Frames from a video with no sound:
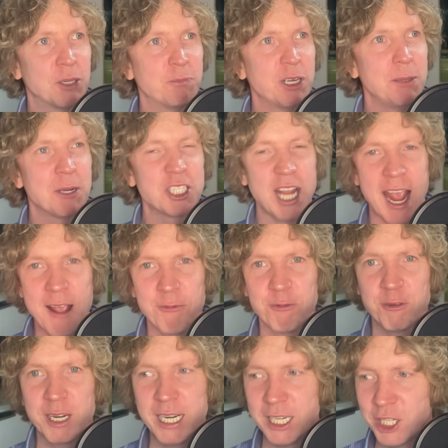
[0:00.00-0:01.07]
pretty much
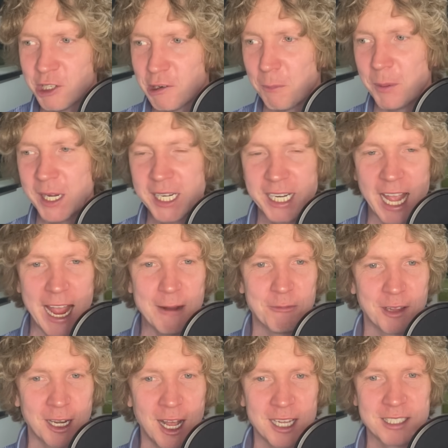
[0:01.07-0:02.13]
every European game for
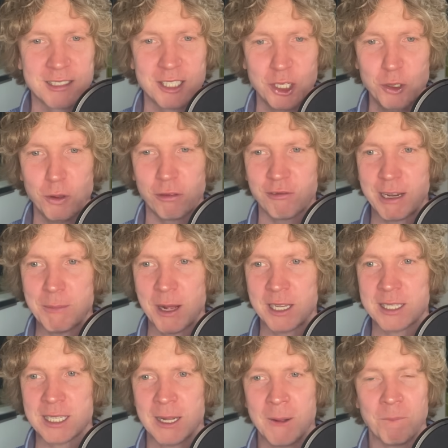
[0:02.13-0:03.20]
the last 2-3
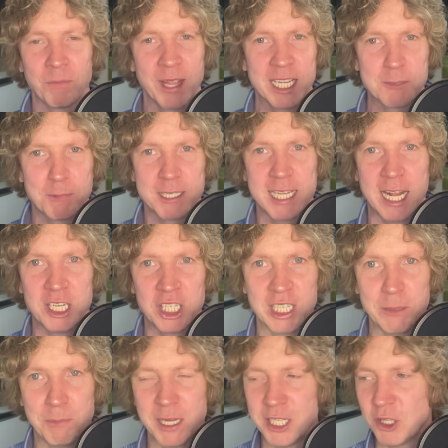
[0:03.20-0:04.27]
months has
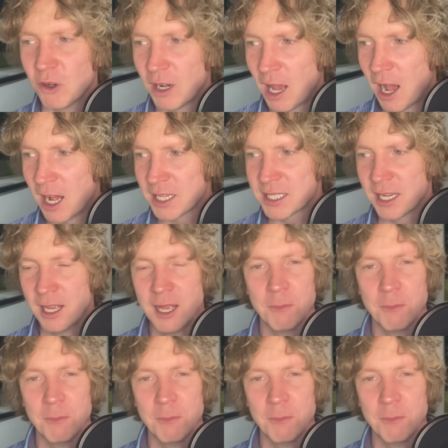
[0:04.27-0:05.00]
potentially been your last.